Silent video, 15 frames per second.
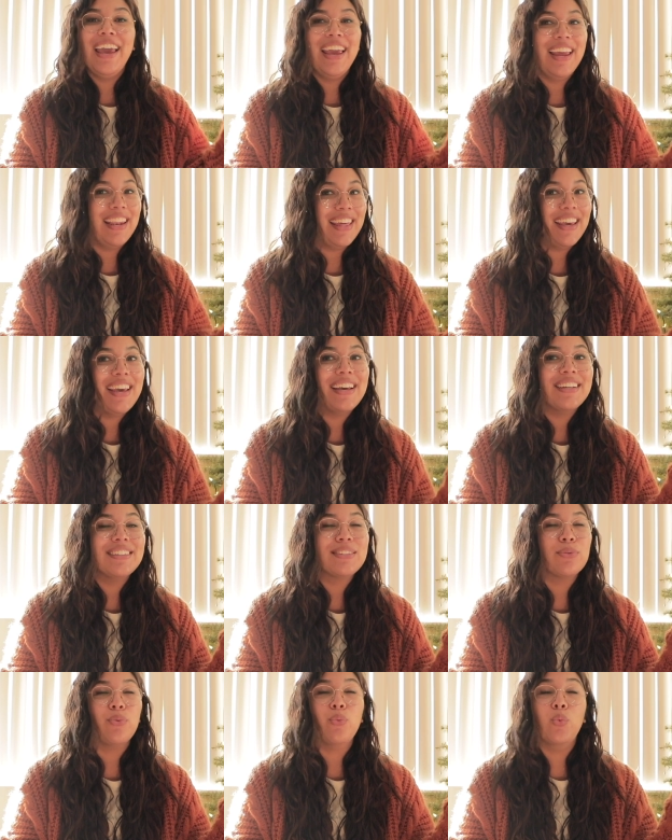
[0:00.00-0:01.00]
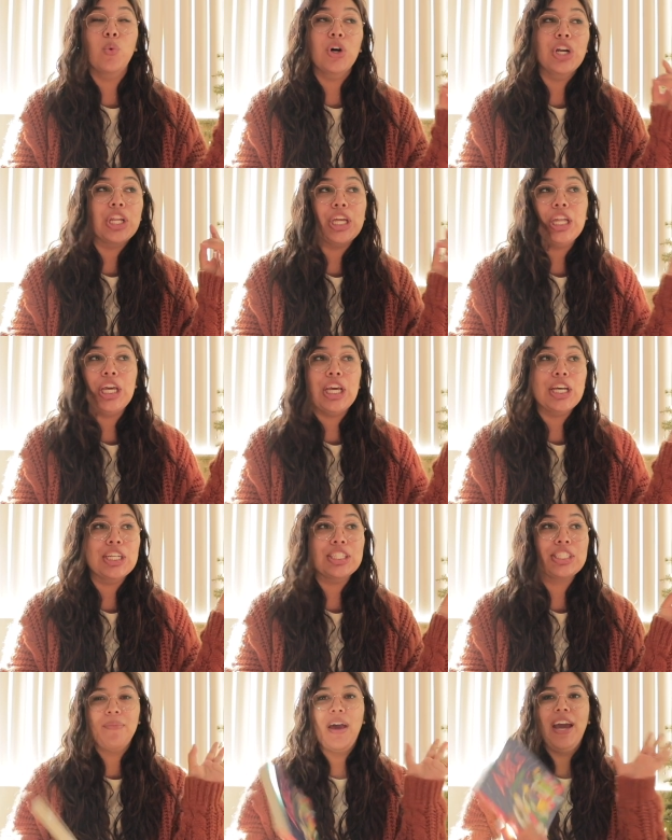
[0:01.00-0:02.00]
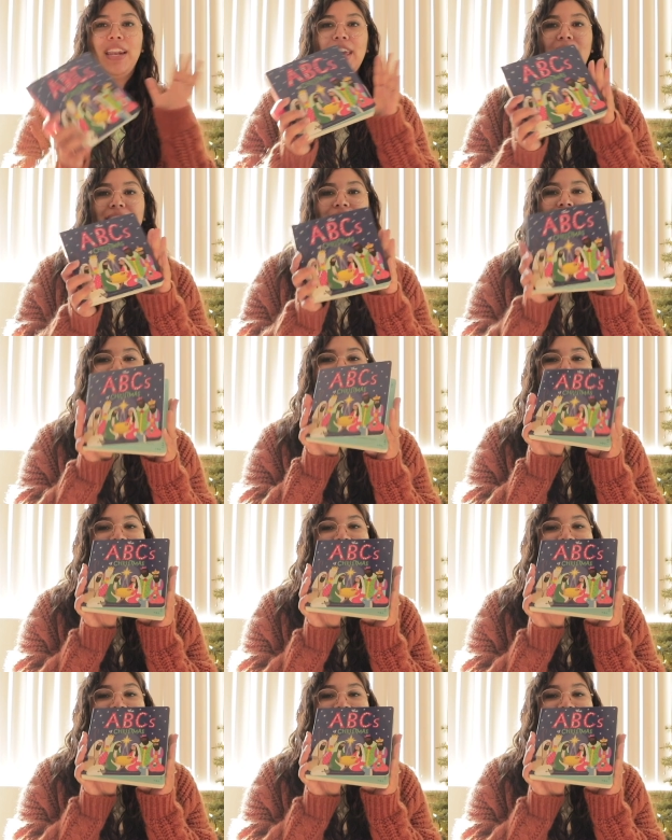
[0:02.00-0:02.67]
it is what it is. Anyhow,